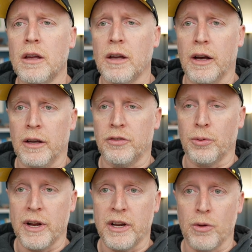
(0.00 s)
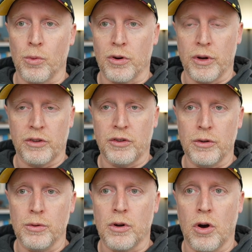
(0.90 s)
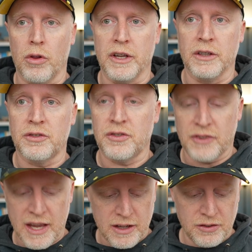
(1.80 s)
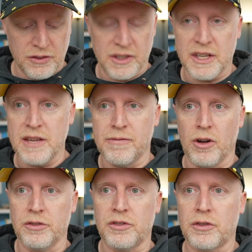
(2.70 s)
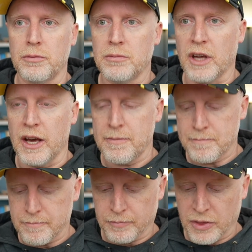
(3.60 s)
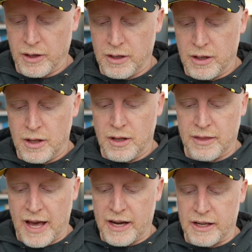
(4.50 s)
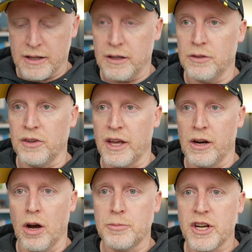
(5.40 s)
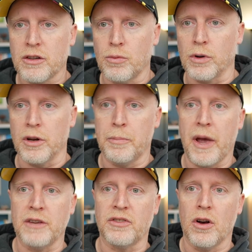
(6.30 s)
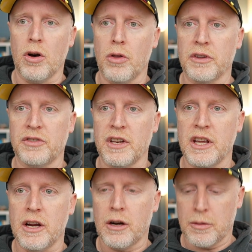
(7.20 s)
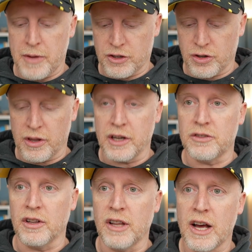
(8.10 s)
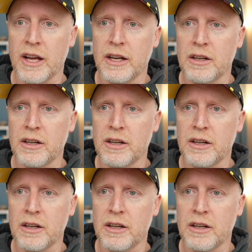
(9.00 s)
So right here, we're going to call this status defaults, okay? That is an object. We're going to paste all this in here, make sure that it's aligned,